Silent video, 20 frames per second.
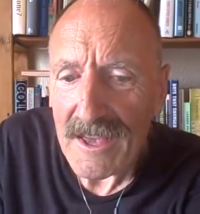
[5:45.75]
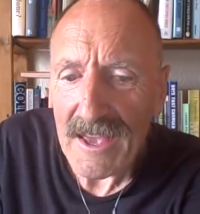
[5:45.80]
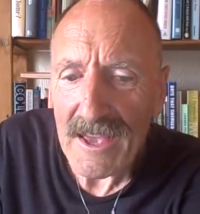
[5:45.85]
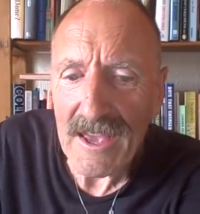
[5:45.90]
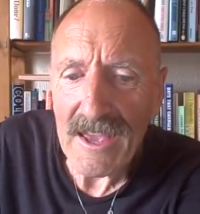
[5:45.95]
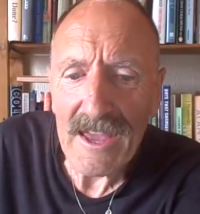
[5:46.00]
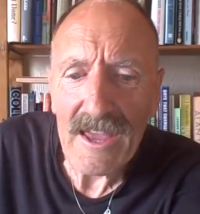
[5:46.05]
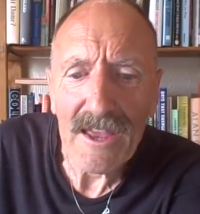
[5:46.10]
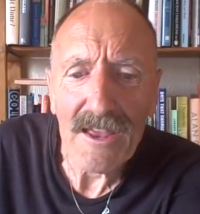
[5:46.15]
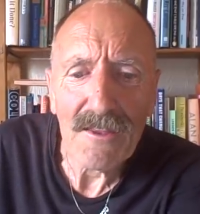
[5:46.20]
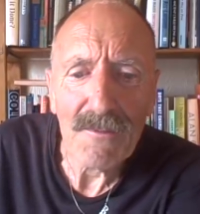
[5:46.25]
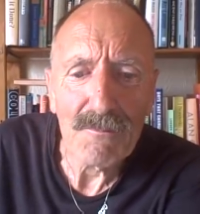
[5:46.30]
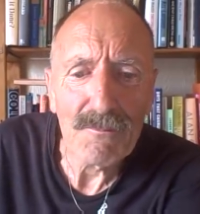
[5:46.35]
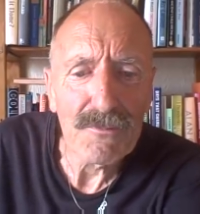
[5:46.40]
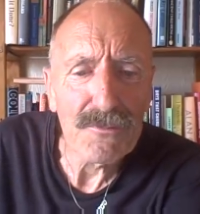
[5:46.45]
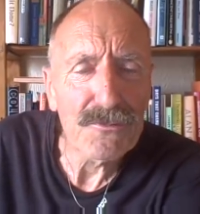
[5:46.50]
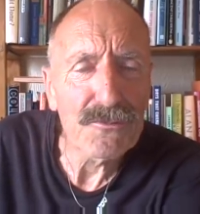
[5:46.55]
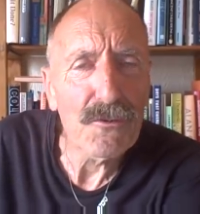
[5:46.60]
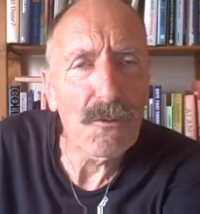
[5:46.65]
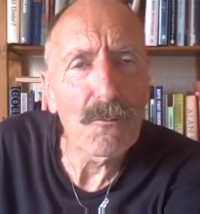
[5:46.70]
He
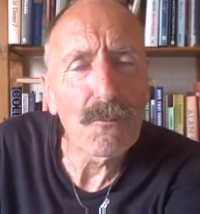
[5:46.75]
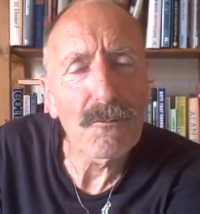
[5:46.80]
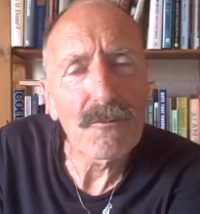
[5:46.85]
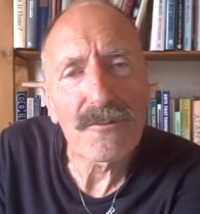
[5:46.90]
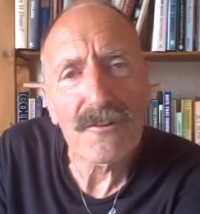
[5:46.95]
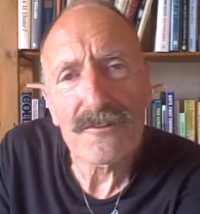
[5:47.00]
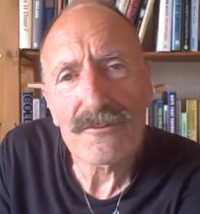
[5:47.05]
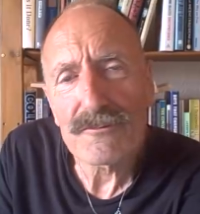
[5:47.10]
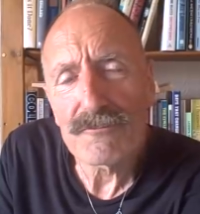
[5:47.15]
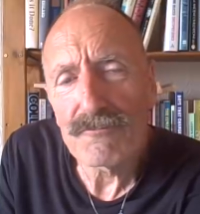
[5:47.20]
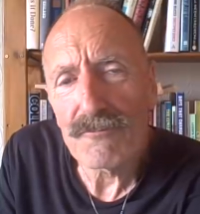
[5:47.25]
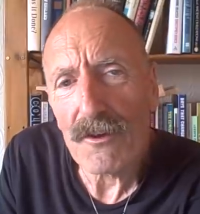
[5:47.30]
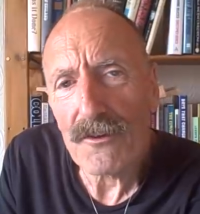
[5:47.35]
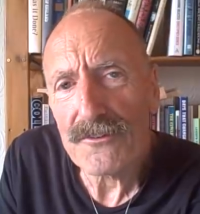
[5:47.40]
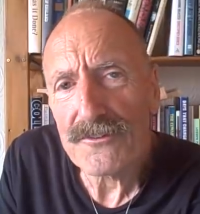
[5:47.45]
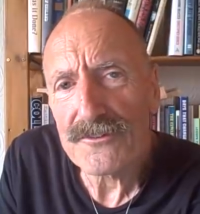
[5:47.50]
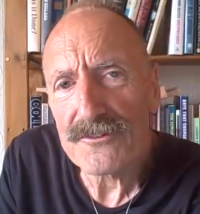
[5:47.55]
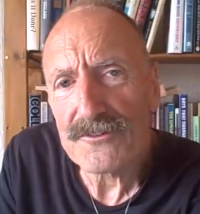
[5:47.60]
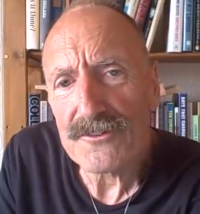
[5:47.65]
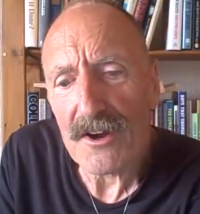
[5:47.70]
thought that the
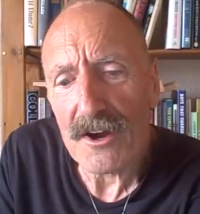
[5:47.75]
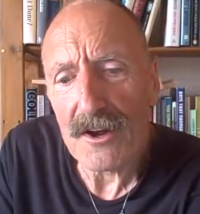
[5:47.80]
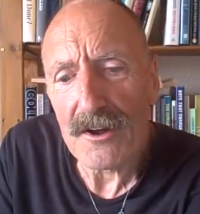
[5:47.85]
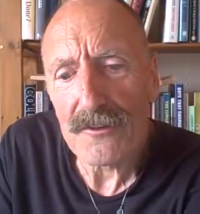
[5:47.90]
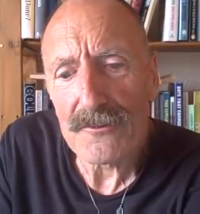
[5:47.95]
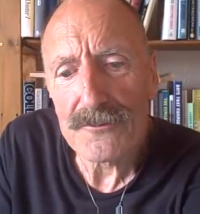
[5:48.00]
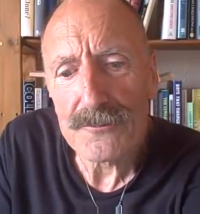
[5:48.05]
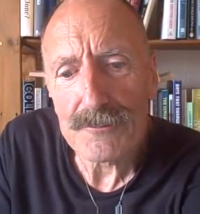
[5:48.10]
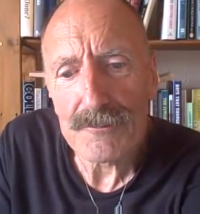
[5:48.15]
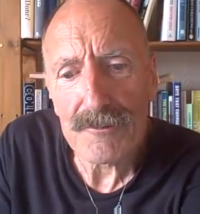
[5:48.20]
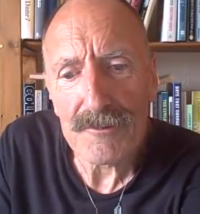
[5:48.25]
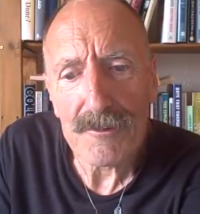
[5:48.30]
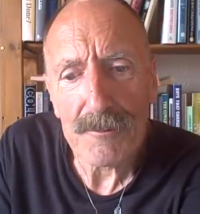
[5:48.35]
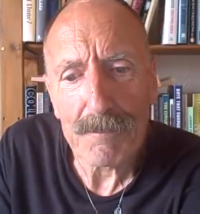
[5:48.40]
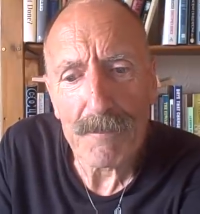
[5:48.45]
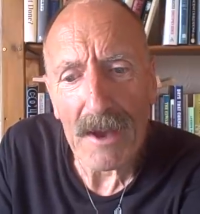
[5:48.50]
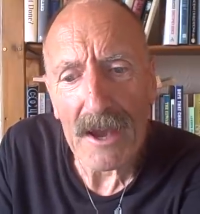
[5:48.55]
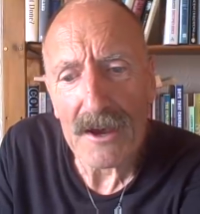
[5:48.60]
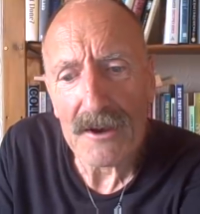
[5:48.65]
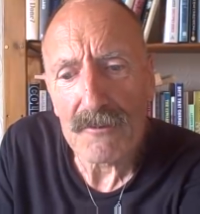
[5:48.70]
Rothschilds were at the
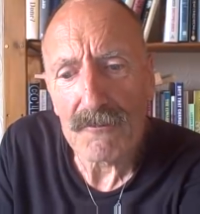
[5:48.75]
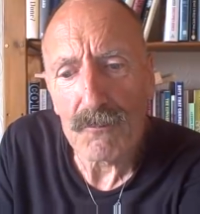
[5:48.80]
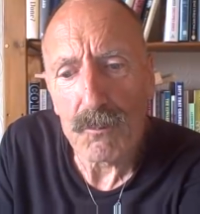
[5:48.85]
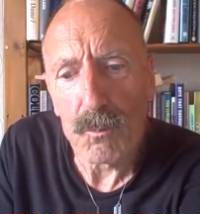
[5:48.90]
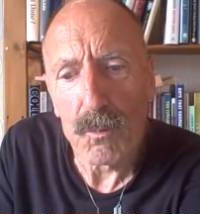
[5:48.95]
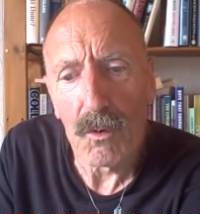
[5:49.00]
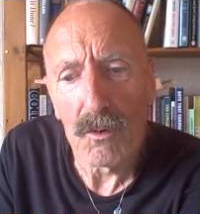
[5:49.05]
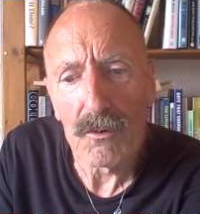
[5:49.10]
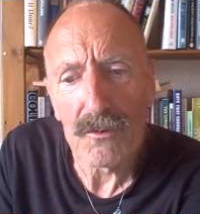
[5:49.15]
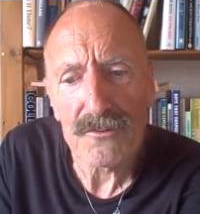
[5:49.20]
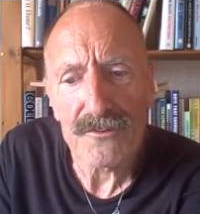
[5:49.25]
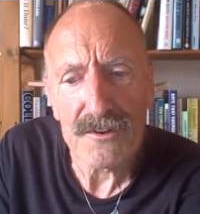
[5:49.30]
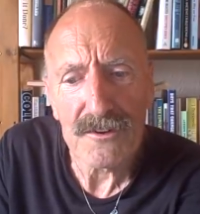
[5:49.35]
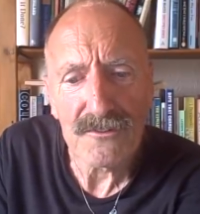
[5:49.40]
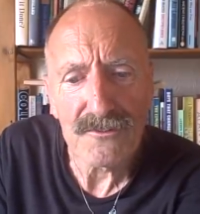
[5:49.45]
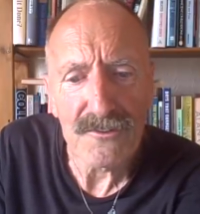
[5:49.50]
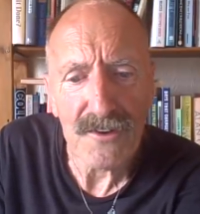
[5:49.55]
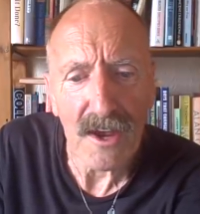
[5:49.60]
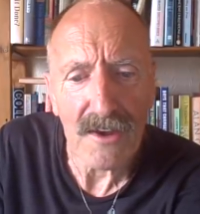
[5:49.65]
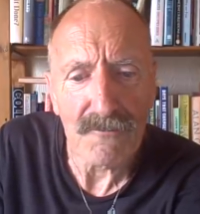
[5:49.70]
back of wars
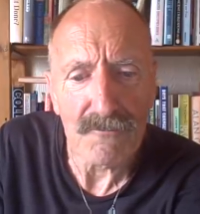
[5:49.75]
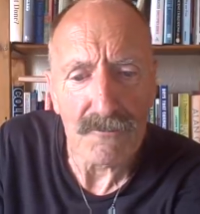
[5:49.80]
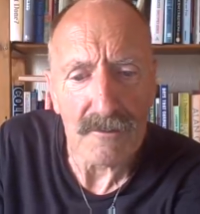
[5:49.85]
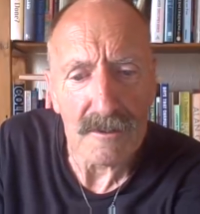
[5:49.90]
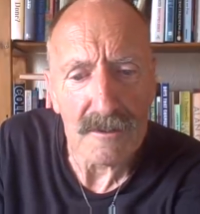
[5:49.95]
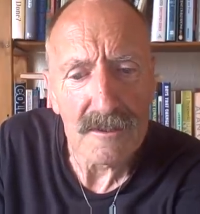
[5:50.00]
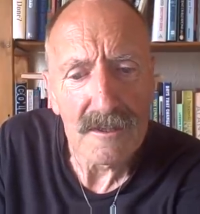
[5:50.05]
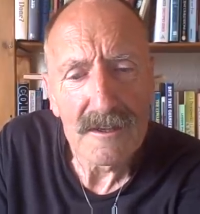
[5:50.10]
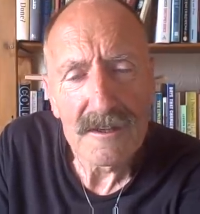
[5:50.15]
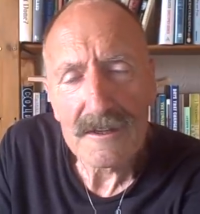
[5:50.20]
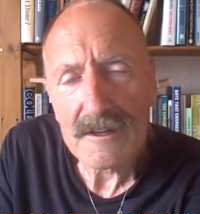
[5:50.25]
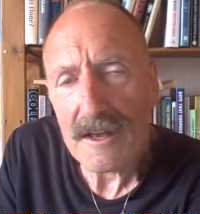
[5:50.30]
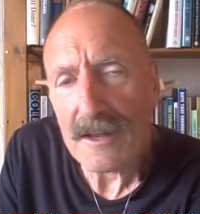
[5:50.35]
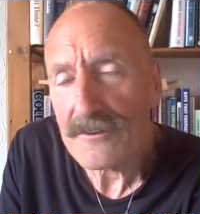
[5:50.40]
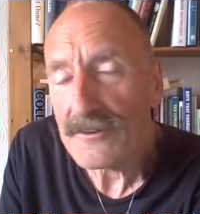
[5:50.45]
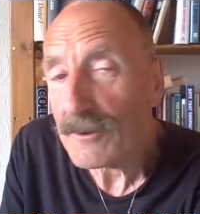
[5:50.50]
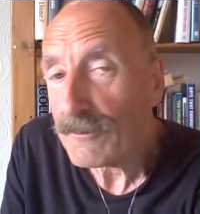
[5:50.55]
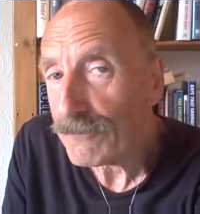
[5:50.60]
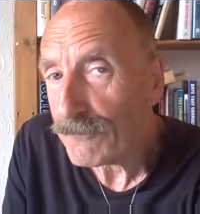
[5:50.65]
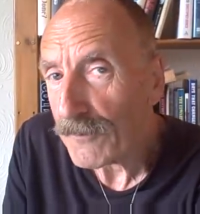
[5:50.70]
in general
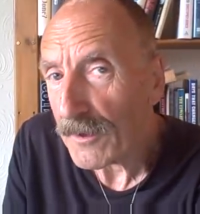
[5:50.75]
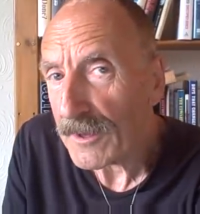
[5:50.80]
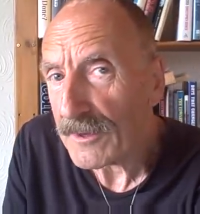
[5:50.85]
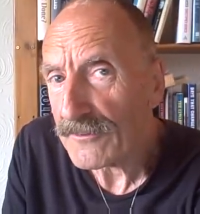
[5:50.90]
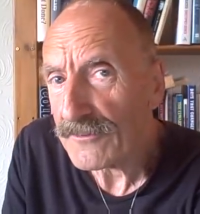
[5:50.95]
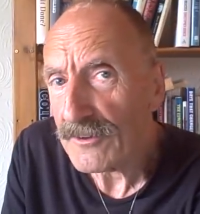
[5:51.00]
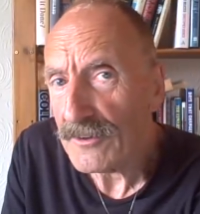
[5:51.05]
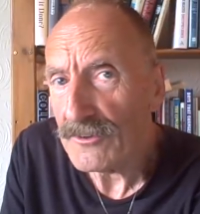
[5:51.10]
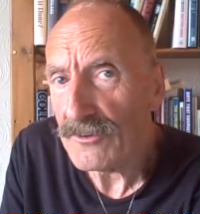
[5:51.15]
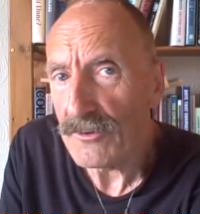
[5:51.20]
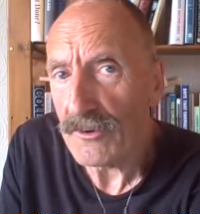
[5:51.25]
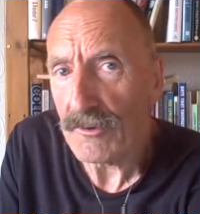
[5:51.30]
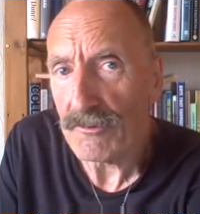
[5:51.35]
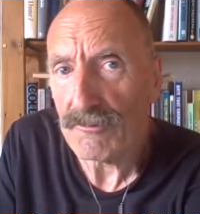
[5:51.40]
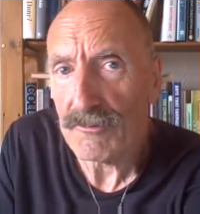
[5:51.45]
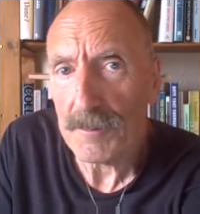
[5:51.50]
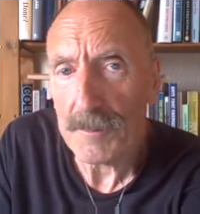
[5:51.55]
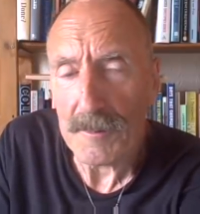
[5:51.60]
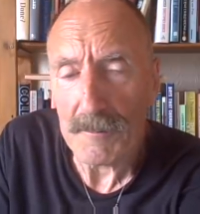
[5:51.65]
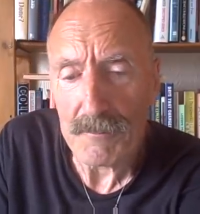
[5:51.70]
and the affairs in
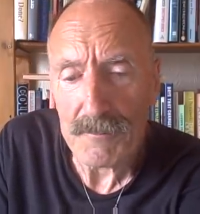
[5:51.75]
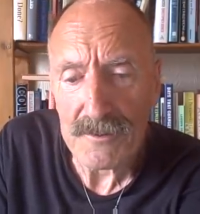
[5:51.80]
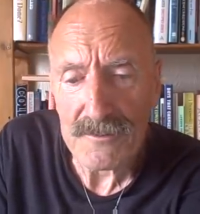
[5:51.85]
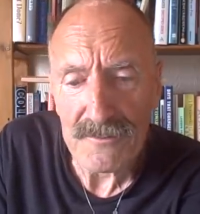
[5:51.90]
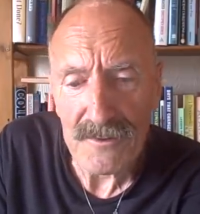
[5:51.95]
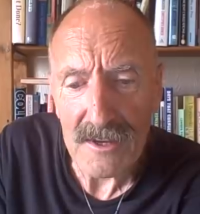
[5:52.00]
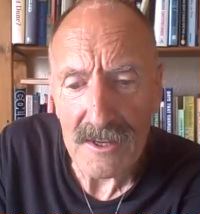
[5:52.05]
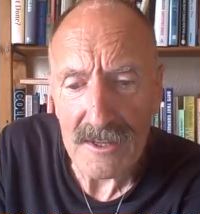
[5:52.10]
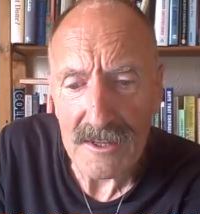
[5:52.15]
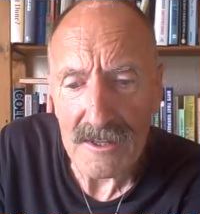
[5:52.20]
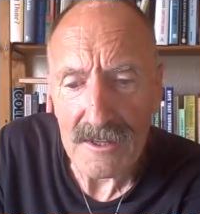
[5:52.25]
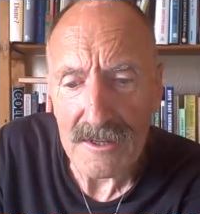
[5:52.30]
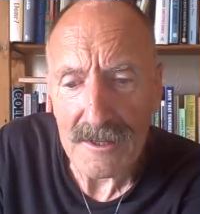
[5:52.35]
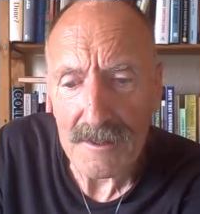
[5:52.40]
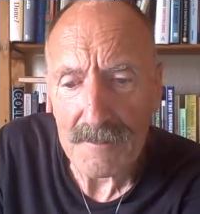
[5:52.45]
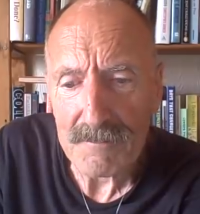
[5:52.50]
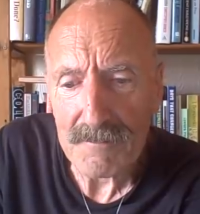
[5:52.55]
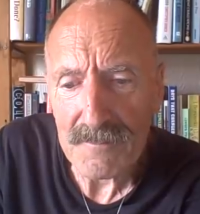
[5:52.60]
Europe in particular.